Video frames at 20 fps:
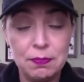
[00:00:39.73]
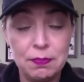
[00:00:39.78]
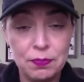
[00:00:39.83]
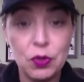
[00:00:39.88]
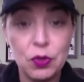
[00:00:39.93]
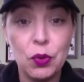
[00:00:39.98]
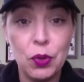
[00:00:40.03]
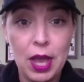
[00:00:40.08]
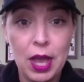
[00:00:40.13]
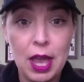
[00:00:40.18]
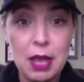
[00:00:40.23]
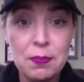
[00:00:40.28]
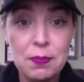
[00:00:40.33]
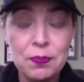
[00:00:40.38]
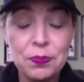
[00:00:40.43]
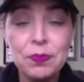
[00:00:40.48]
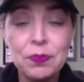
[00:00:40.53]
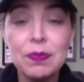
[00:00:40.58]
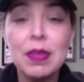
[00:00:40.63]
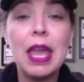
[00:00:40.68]
okay,
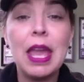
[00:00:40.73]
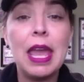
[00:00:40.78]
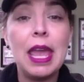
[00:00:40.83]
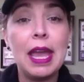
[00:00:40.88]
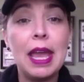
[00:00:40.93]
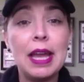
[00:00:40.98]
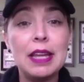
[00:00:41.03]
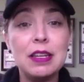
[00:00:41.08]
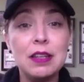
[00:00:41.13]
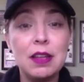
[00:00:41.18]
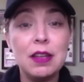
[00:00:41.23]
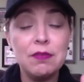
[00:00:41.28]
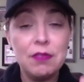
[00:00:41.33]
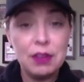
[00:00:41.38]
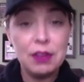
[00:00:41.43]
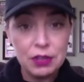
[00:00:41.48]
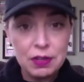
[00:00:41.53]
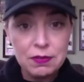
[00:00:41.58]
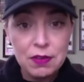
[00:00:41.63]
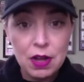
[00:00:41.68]
and
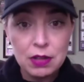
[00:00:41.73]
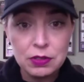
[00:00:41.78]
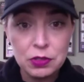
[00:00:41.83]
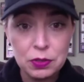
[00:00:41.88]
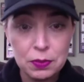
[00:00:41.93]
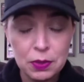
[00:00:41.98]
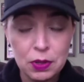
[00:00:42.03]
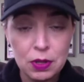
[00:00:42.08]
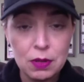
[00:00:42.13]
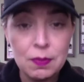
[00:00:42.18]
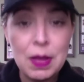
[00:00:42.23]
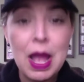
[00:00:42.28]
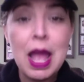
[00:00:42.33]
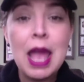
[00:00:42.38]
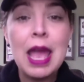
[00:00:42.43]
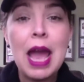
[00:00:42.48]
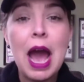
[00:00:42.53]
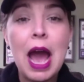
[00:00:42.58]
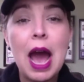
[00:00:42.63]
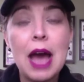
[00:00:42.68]
very vulnerable
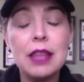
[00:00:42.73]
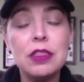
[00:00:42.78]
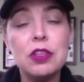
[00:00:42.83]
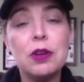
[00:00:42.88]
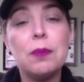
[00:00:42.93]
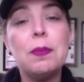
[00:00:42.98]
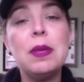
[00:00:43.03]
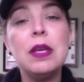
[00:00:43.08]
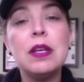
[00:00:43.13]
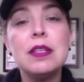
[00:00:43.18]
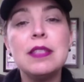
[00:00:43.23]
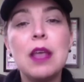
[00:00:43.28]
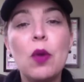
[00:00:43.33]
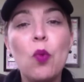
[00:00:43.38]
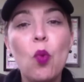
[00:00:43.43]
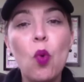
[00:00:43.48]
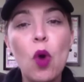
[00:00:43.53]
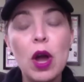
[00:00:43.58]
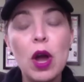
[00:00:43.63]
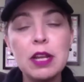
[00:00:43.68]
on there because I
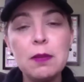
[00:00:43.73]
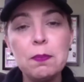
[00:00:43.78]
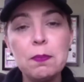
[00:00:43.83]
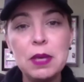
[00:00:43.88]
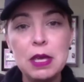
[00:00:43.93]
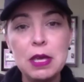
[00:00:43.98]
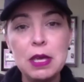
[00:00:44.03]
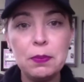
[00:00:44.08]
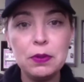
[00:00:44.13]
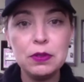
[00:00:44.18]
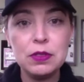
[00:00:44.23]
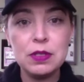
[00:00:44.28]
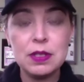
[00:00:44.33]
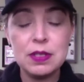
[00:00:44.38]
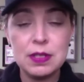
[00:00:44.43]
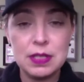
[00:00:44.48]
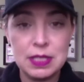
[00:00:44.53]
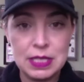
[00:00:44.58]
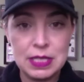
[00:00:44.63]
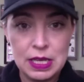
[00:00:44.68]
wanted people to
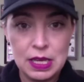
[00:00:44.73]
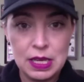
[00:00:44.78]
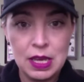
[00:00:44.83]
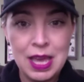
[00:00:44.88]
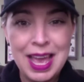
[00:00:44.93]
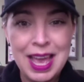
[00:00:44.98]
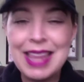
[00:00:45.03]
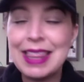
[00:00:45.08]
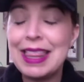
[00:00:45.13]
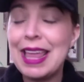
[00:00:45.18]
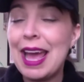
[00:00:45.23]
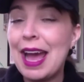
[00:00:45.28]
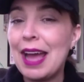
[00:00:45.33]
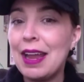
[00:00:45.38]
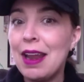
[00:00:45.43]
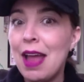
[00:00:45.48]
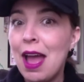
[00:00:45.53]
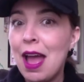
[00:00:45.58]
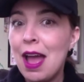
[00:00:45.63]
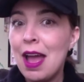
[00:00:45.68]
see that
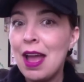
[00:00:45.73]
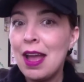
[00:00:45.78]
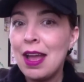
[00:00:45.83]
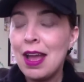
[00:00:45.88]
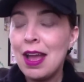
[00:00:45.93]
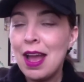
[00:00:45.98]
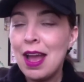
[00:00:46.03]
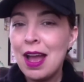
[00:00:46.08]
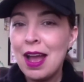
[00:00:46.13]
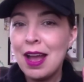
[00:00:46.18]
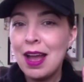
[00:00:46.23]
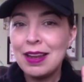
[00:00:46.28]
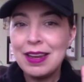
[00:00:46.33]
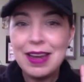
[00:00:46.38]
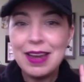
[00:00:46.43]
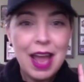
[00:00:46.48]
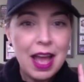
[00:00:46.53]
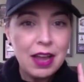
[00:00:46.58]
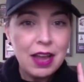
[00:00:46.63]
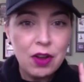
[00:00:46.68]

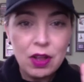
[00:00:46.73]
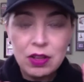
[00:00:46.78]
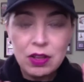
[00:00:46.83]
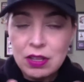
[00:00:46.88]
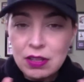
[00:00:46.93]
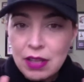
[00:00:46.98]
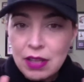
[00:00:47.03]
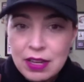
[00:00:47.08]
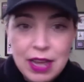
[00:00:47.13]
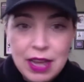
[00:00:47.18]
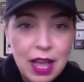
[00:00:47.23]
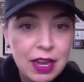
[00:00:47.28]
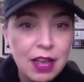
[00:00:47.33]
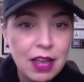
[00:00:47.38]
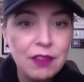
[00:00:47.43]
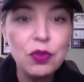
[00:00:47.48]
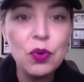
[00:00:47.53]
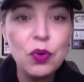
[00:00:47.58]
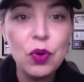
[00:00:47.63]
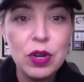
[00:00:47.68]
not not
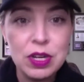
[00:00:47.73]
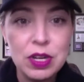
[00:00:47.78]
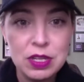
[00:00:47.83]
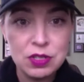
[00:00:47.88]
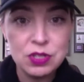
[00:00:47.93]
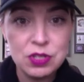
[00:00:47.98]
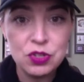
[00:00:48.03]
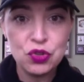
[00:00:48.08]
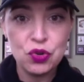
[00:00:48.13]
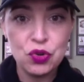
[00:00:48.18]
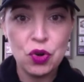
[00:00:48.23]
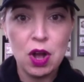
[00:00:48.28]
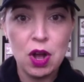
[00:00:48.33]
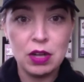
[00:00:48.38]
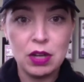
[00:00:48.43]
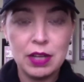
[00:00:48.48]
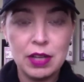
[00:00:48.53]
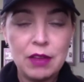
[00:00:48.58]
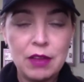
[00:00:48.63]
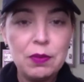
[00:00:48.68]
everyone is
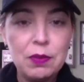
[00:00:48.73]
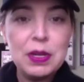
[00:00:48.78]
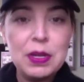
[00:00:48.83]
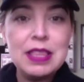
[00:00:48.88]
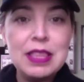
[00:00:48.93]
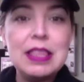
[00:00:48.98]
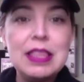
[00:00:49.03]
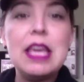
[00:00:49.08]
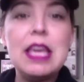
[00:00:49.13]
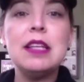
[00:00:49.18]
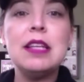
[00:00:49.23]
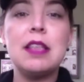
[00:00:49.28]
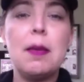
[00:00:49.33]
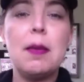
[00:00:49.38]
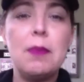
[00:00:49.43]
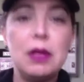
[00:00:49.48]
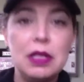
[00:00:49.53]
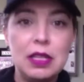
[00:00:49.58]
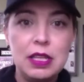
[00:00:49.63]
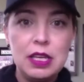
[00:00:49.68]
strong. Everybody thinks I'm
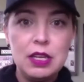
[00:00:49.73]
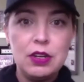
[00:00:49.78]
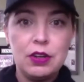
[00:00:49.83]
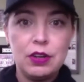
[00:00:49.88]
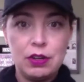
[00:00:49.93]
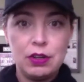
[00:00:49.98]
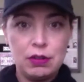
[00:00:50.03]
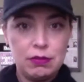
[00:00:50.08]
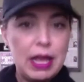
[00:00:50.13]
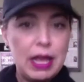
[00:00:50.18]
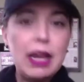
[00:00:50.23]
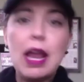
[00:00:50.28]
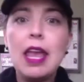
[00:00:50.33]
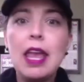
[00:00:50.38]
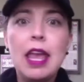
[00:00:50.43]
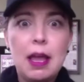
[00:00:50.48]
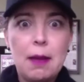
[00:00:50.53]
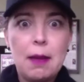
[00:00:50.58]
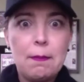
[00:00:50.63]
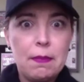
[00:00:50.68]
a leader, and I
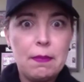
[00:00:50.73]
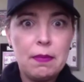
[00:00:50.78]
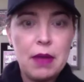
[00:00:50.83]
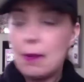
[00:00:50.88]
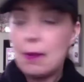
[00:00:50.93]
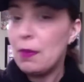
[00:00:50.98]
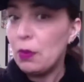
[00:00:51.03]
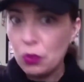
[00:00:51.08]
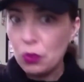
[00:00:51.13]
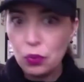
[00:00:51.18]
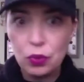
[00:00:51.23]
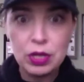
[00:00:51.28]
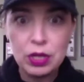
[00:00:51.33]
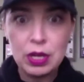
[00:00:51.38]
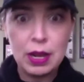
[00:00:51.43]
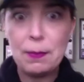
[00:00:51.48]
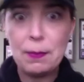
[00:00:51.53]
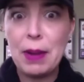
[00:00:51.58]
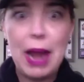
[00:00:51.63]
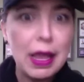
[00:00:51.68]
am.
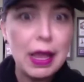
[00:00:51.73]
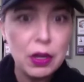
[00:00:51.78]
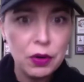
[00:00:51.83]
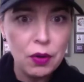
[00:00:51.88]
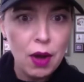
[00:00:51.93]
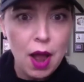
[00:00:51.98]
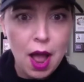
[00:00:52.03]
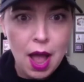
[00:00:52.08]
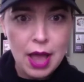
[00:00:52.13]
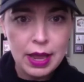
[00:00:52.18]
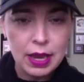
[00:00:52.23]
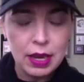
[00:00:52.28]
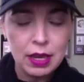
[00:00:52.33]
But I cry,